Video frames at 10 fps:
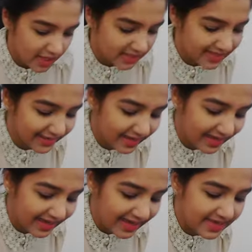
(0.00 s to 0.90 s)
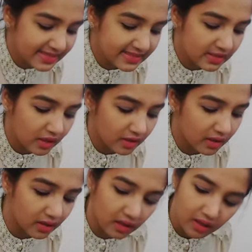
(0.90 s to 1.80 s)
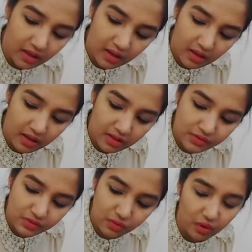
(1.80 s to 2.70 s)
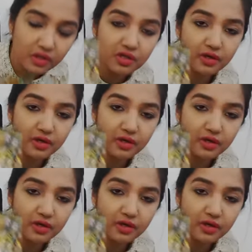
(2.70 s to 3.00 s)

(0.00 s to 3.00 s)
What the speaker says: It's like the Ace of Swords,